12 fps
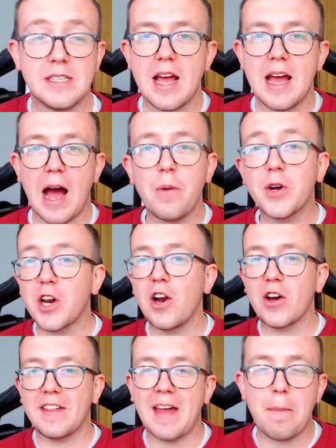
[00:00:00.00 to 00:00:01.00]
And we're going to look
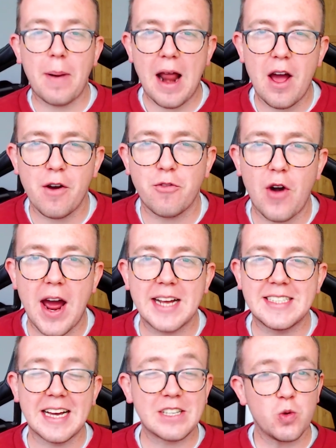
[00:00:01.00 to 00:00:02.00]
at that playoff race
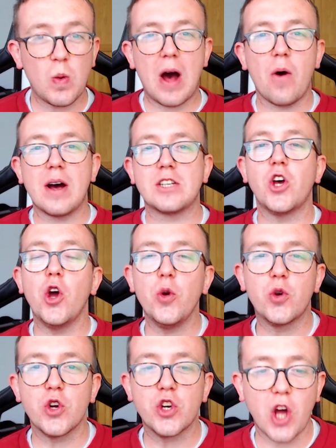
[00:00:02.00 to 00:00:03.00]
as well as who
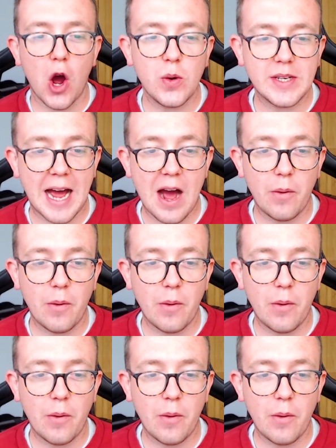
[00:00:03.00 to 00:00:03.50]
could go down.